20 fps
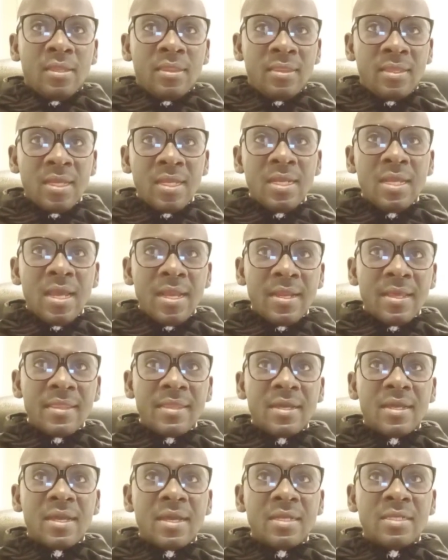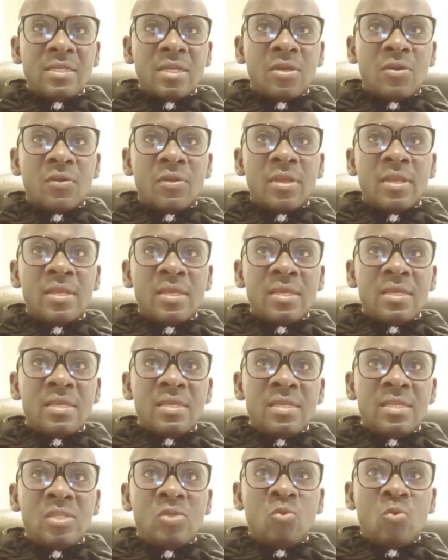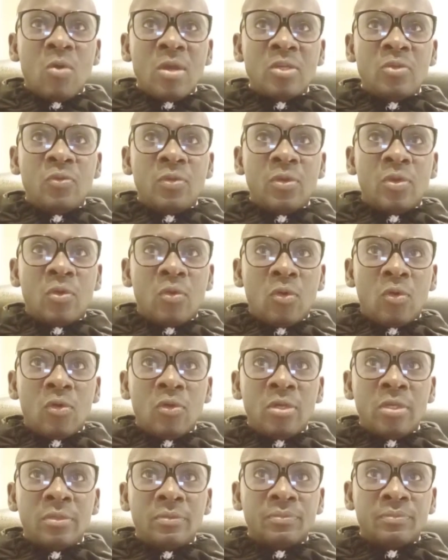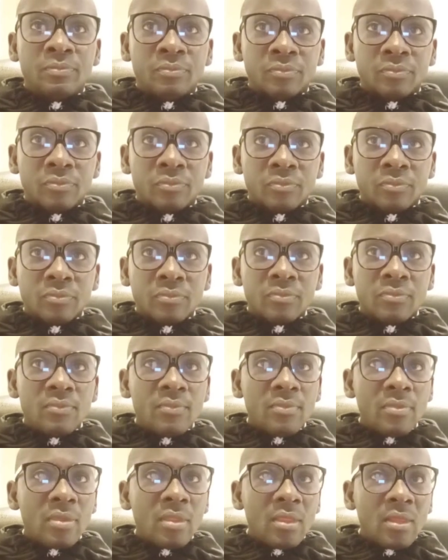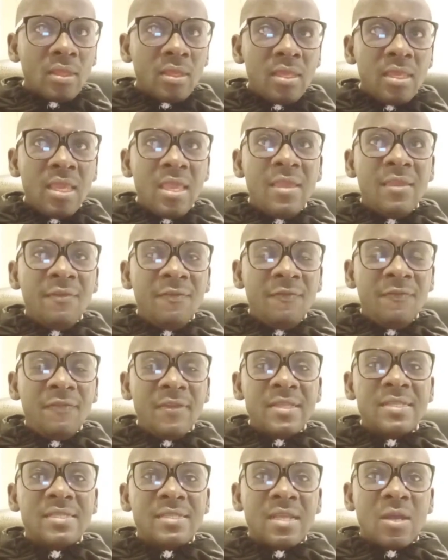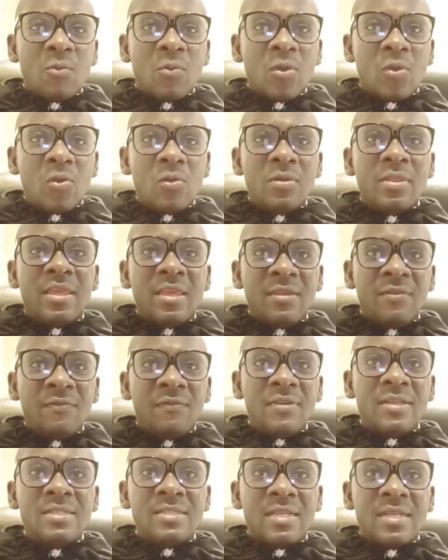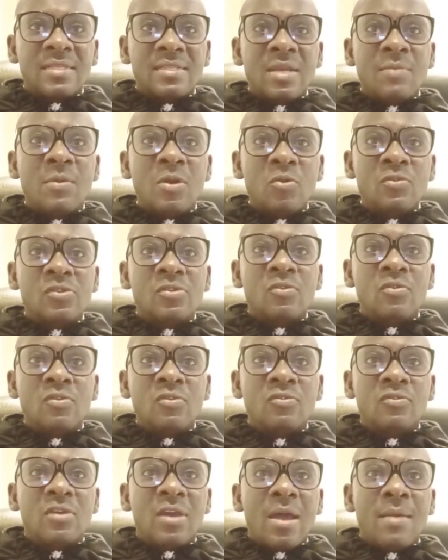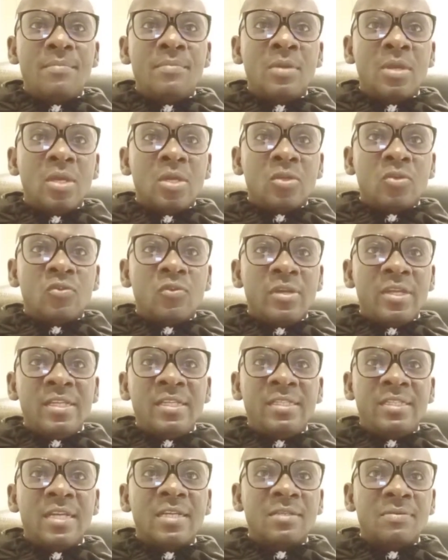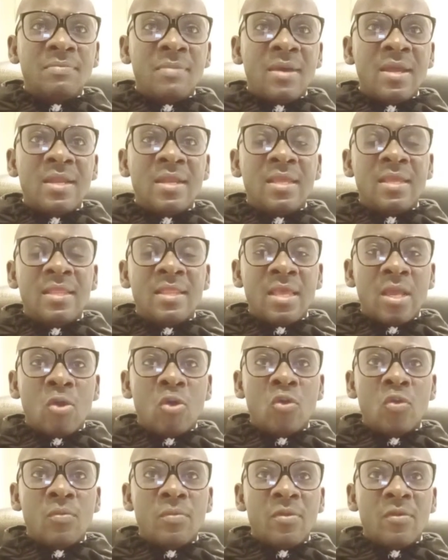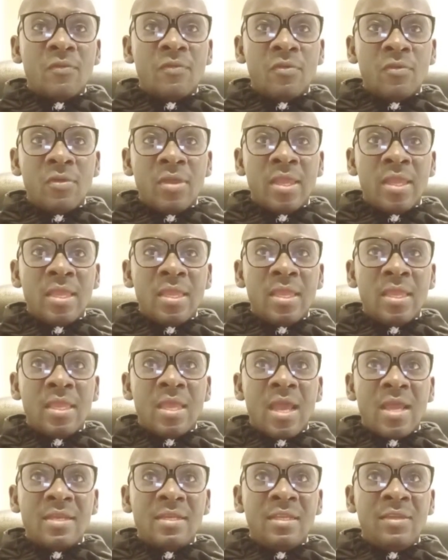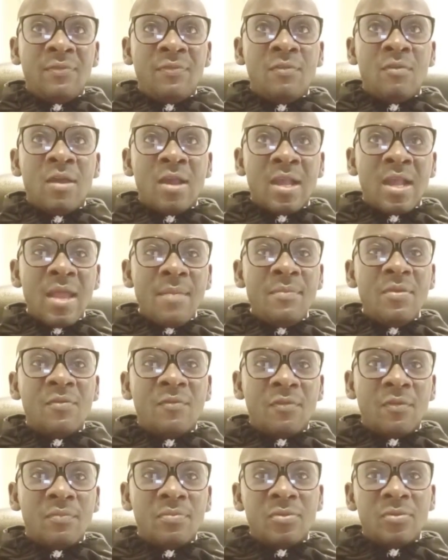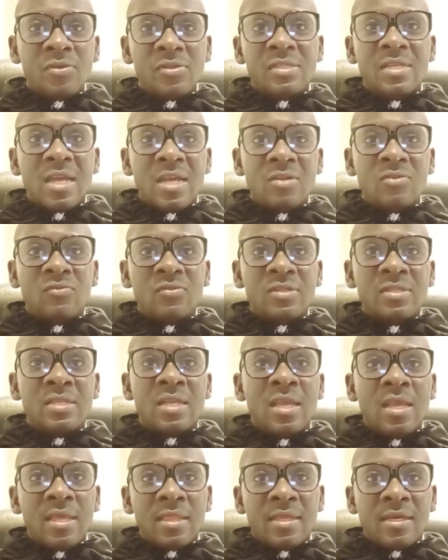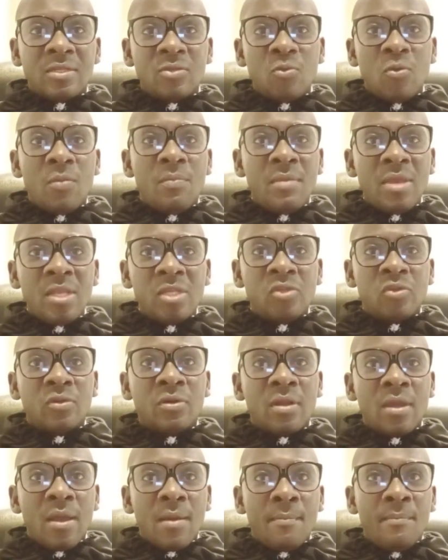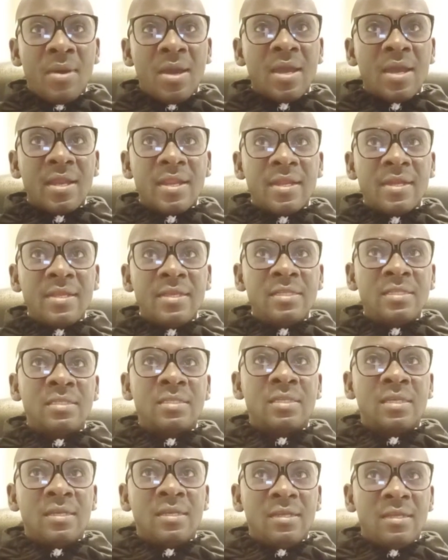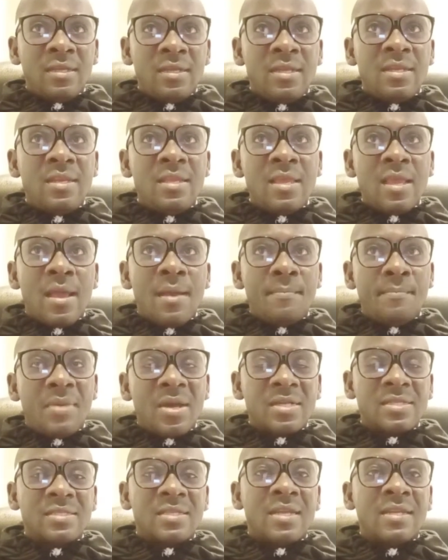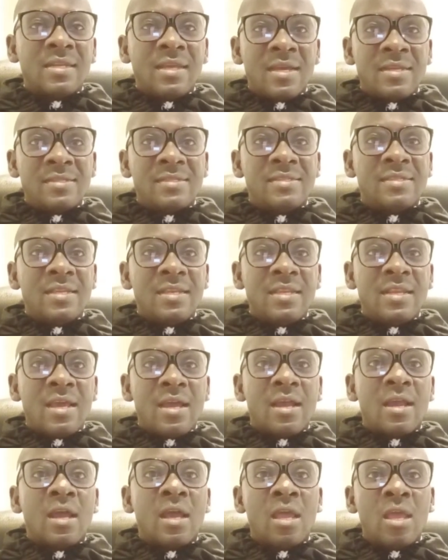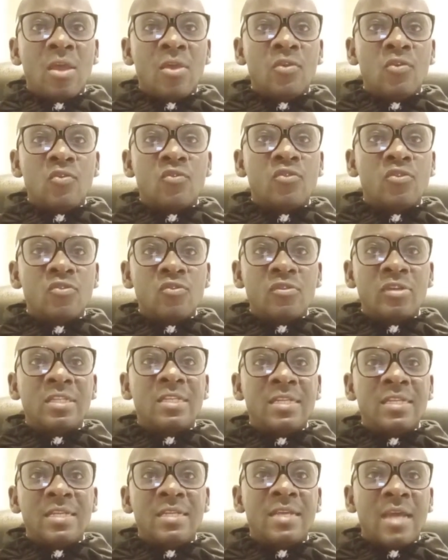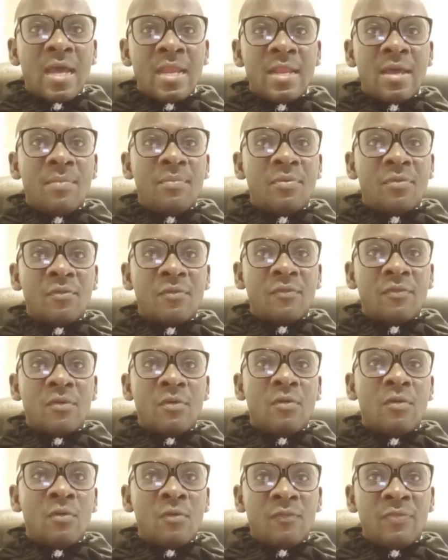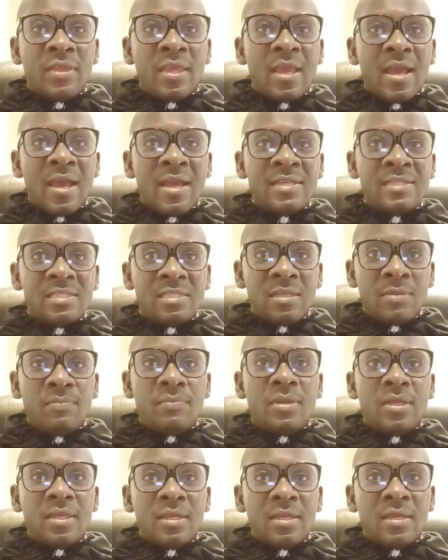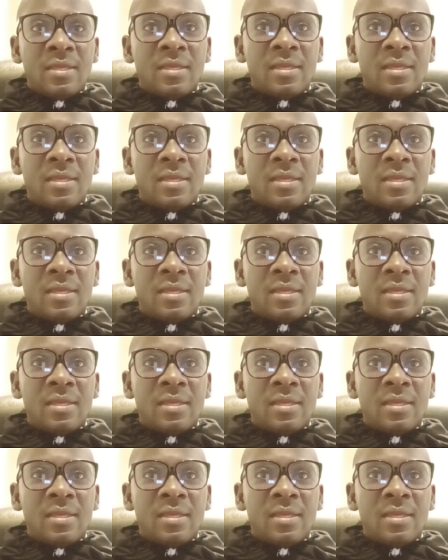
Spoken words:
Then another category is what we call an investor. We call the investor someone who's going to come to inject money in the economy of UAE. And if you are coming from those countries that we mentioned, Bangladesh, India, Pakistan, and Sri Lanka, you do not need an approval of the ICP.